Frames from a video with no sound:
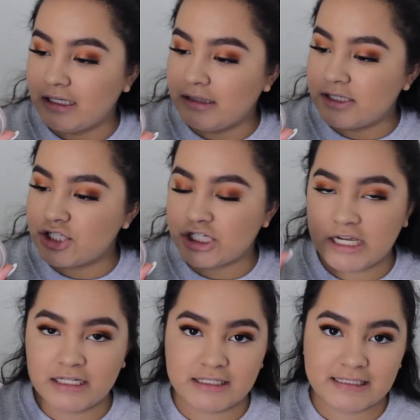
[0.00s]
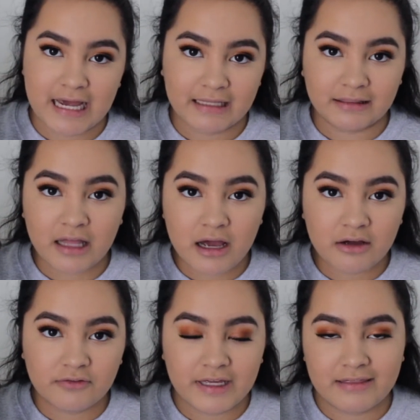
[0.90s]
in this shade Satin
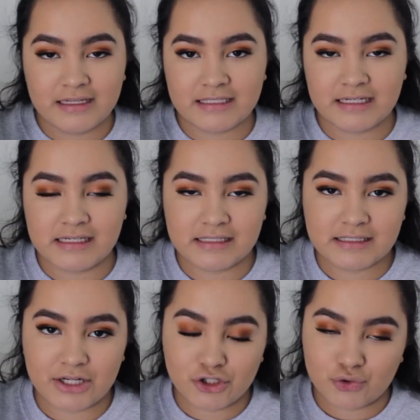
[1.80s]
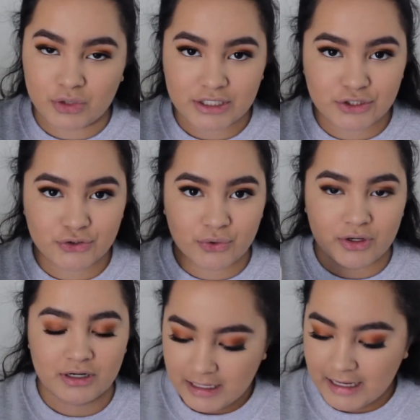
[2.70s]
Love, and this is
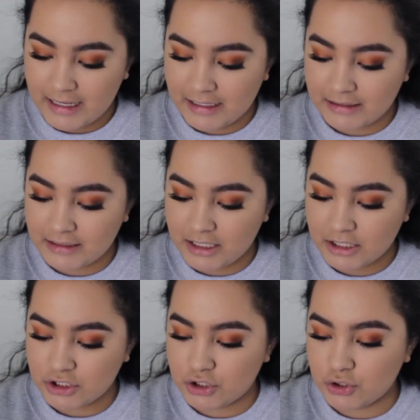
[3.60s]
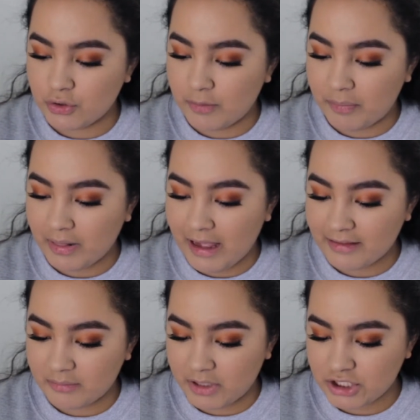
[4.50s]
Drugstore. And to
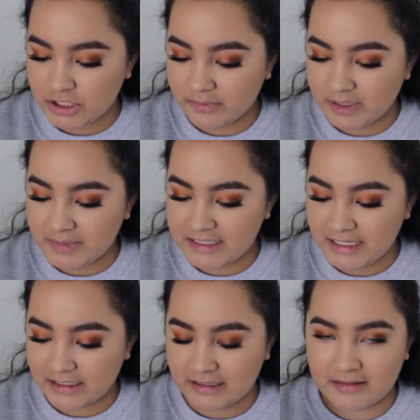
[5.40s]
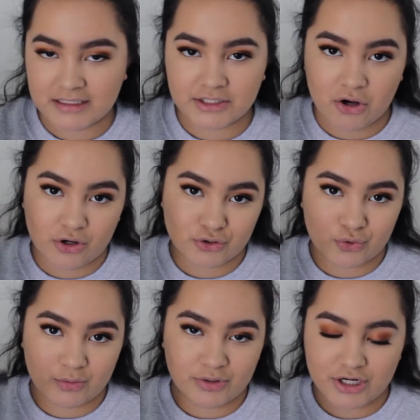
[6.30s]
apply the blush, I'm gonna be taking this
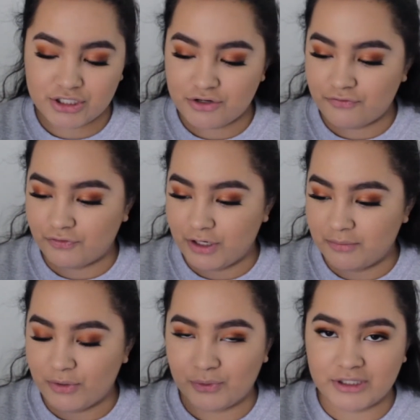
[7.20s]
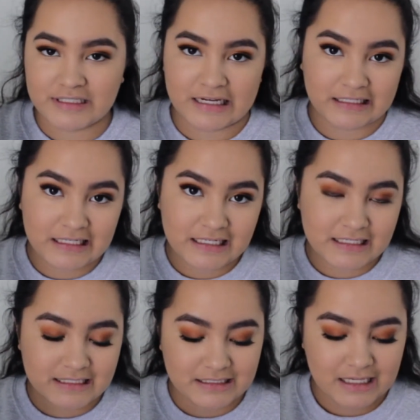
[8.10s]
contour brush from Real
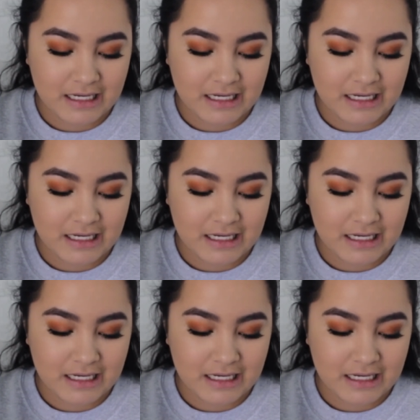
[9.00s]
Techniques.